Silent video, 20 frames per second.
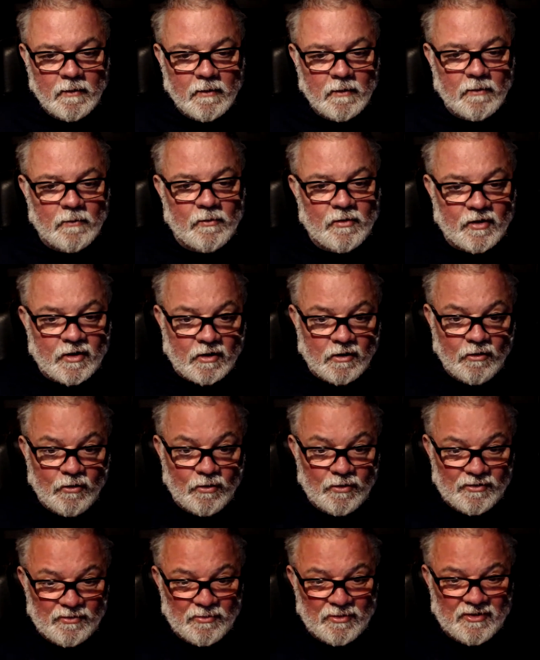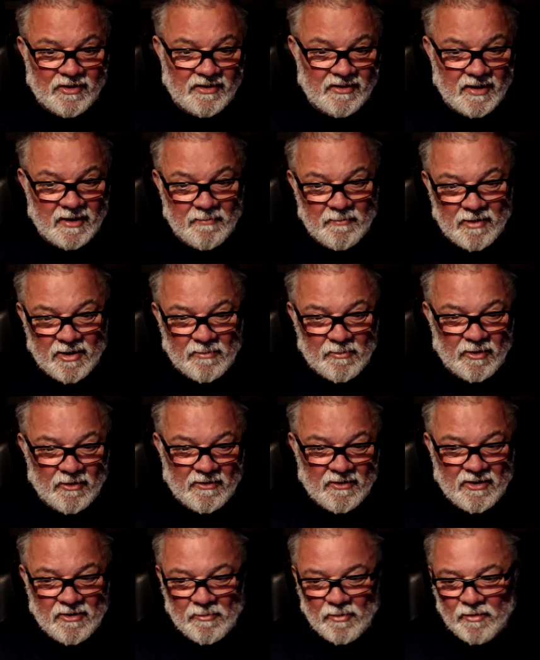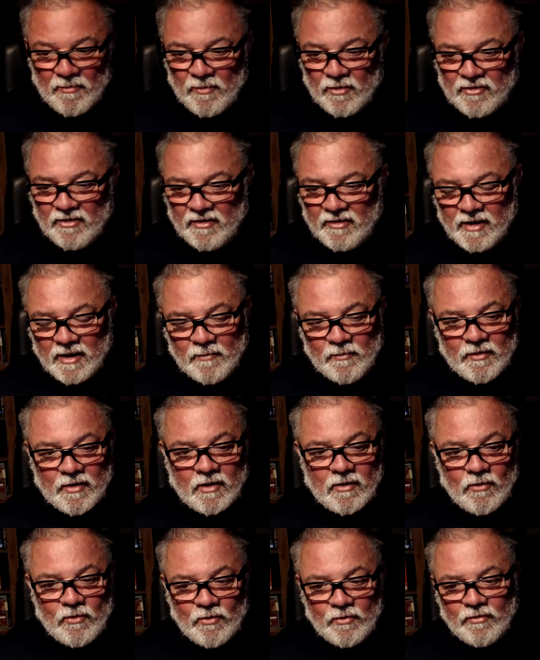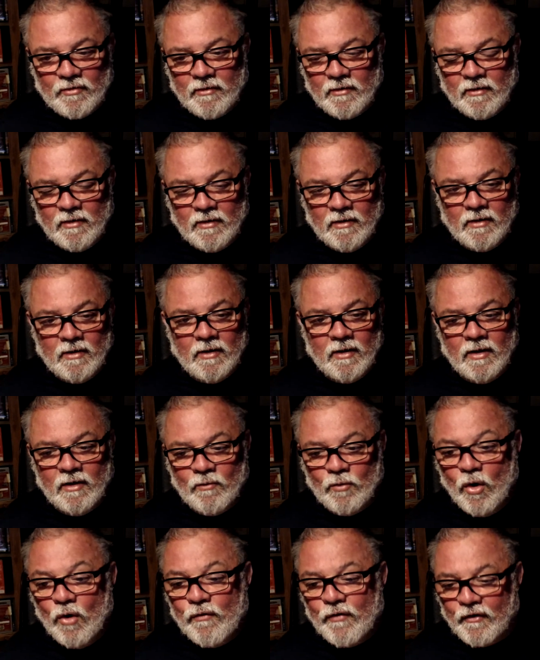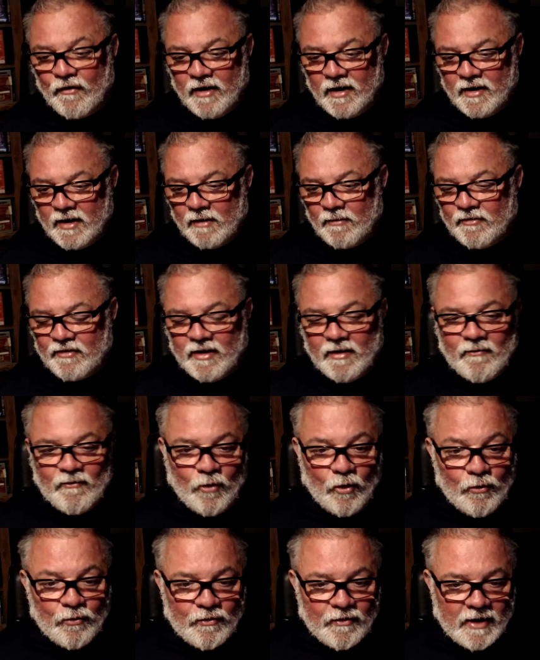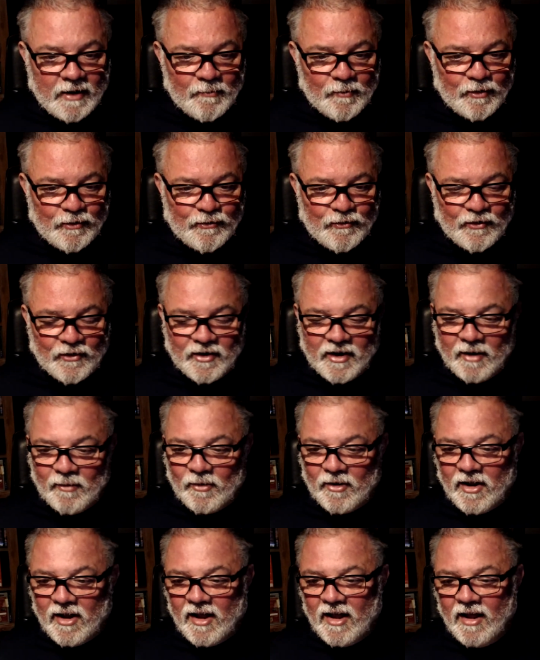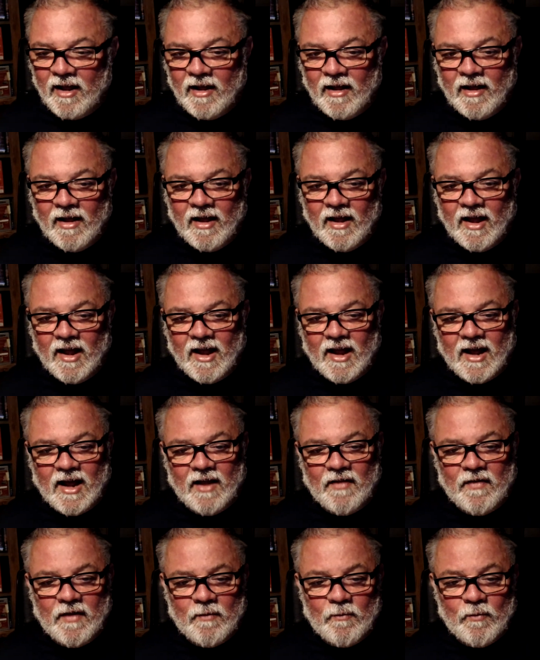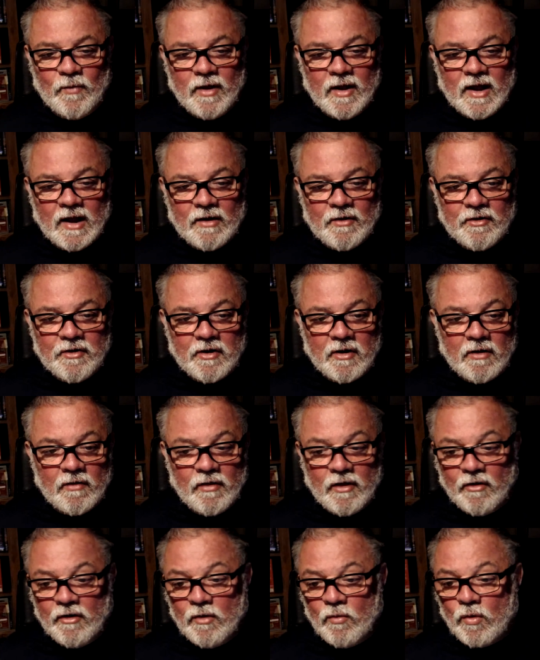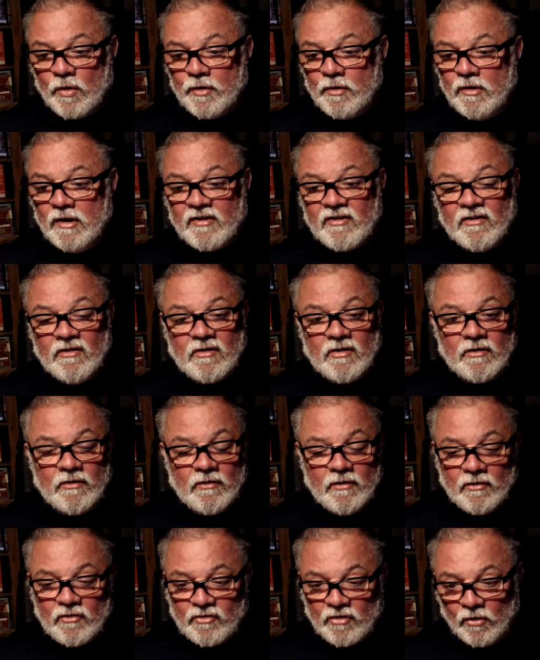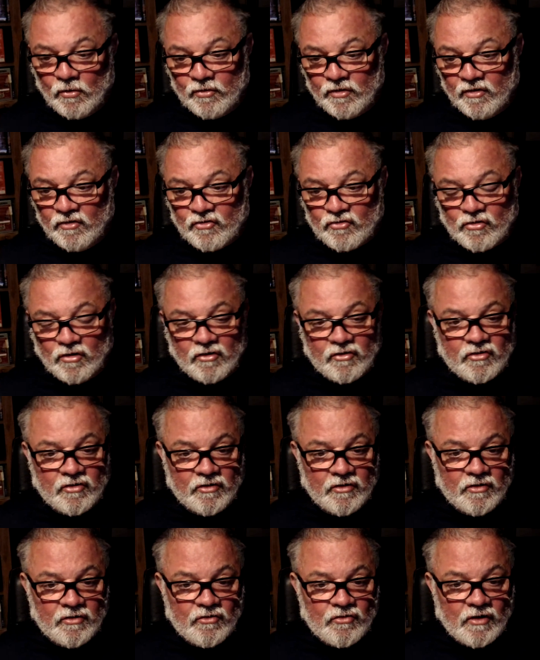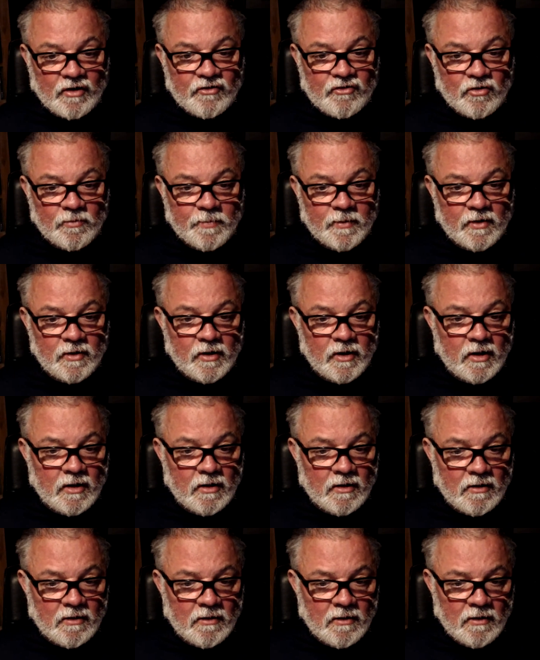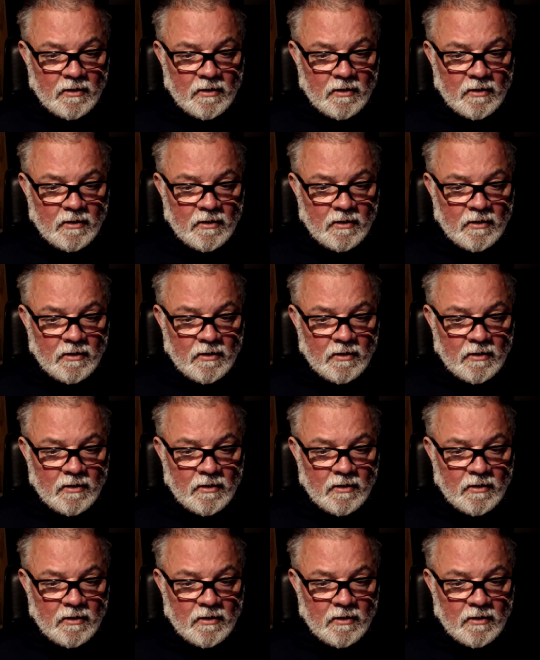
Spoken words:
With the claws, what's his name? Come on, what's his name with the claws? Wolverine, that was it. Wolverine was funny, wasn't he? And then we had the only one who listened to Sol's instruction and dressed up in the